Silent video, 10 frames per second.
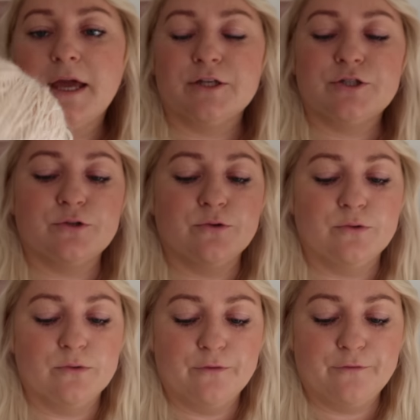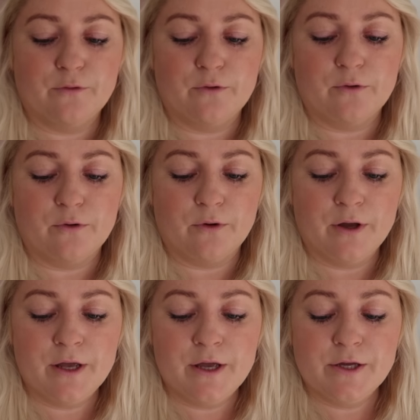a shawl for
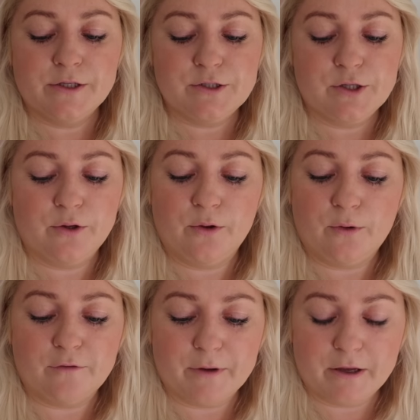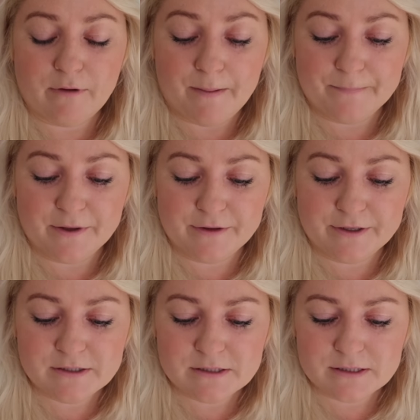two of my
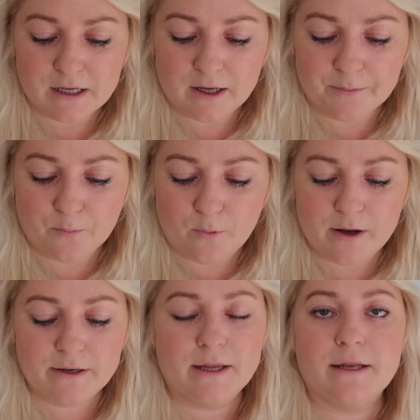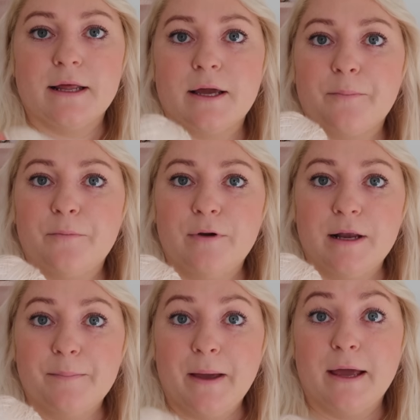grandmothers, one in like a
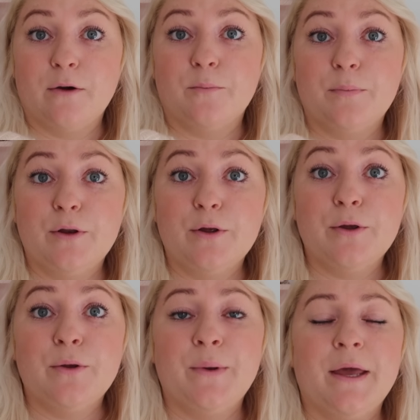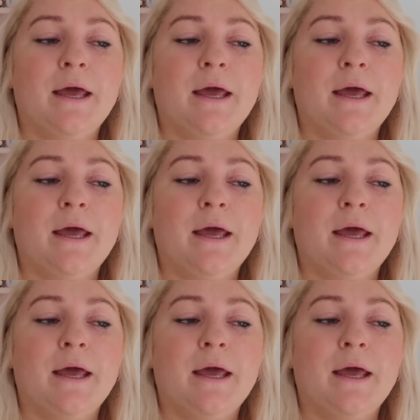really pale blue